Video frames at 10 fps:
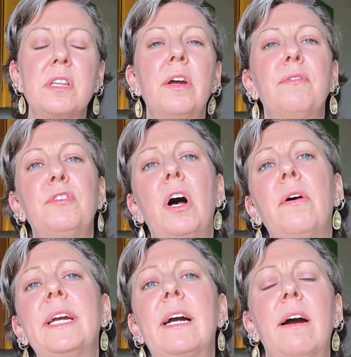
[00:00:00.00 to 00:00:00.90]
So
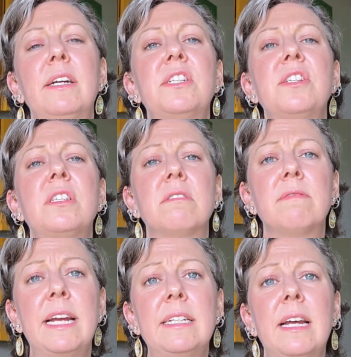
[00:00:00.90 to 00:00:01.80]
flow encourages
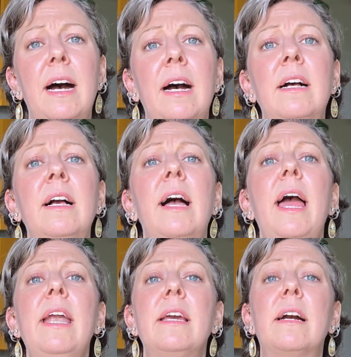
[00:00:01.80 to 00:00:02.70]
surrender.
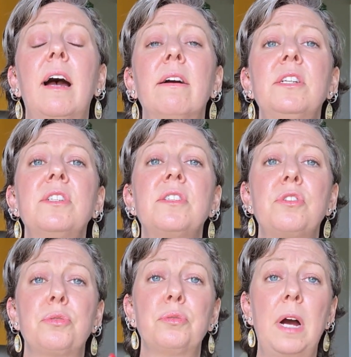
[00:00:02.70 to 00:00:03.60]
It
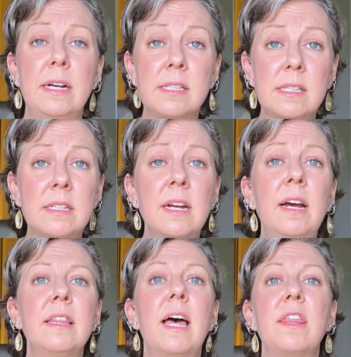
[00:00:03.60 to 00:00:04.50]
encourages trust
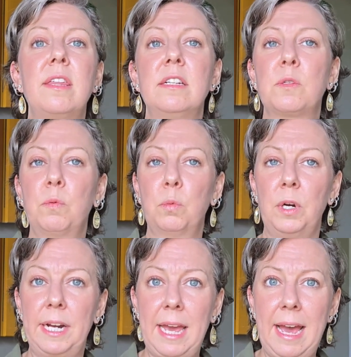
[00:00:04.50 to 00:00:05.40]
that things will
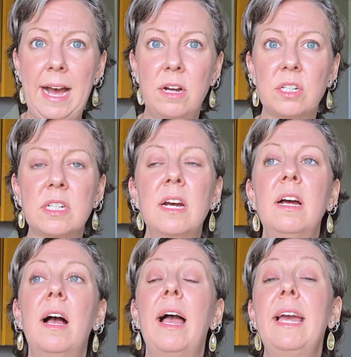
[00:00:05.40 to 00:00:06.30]
work out.
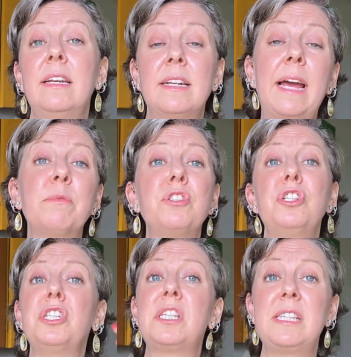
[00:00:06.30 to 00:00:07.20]
It enables
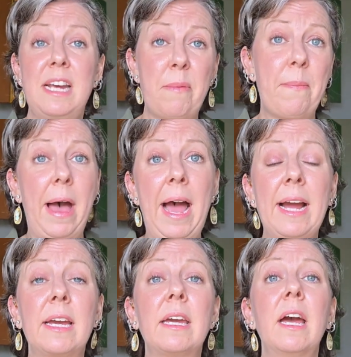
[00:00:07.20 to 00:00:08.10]
you to step
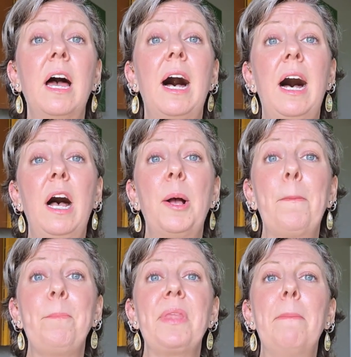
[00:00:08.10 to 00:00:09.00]
back,
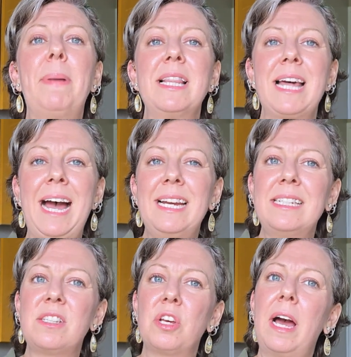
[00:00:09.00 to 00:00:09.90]
but that
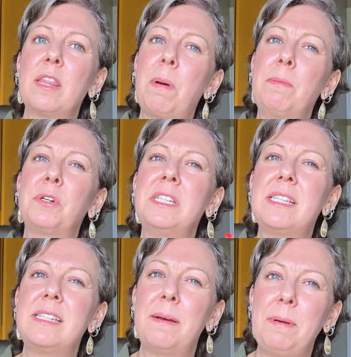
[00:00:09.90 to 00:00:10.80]
is so other people can
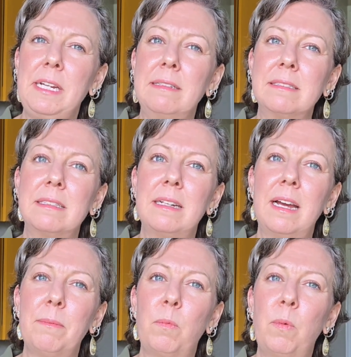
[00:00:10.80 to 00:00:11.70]
step in.
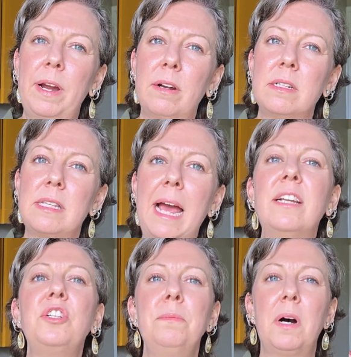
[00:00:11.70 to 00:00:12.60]
Whereas,
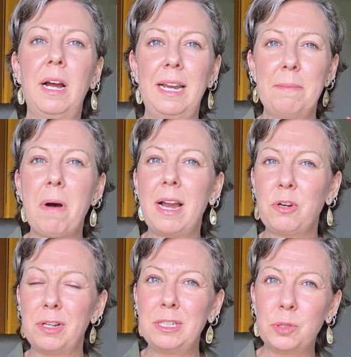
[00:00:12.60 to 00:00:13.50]
and it
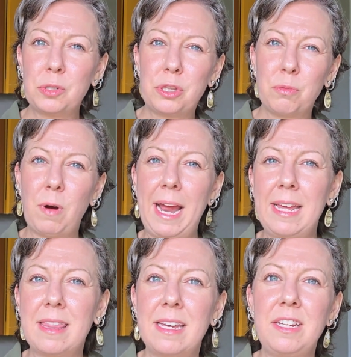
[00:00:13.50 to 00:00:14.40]
might not look the
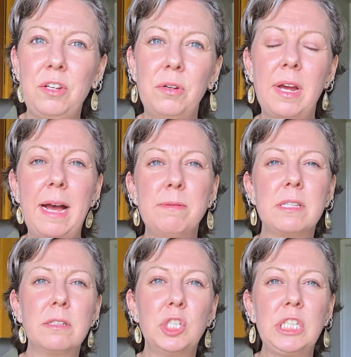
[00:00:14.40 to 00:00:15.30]
way that you
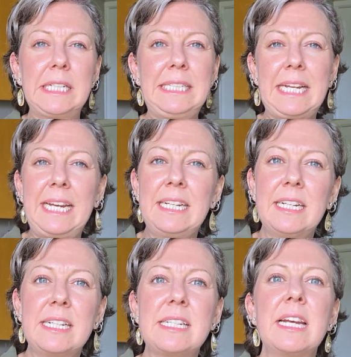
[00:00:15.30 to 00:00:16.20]
absolutely need
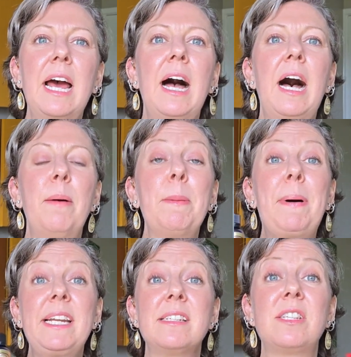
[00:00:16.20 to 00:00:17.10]
it,
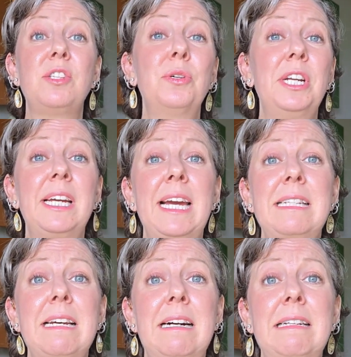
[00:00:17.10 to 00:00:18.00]
but it's still going to
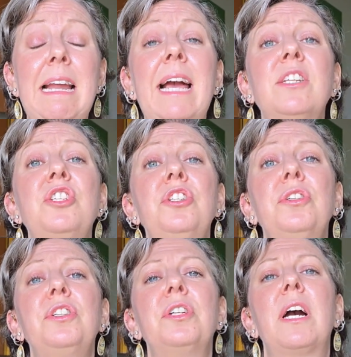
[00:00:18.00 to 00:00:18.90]
get done, and
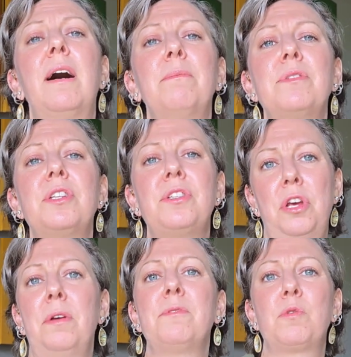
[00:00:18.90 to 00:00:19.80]
you come to
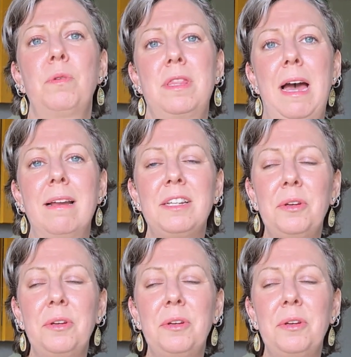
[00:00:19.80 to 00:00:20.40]
terms with that.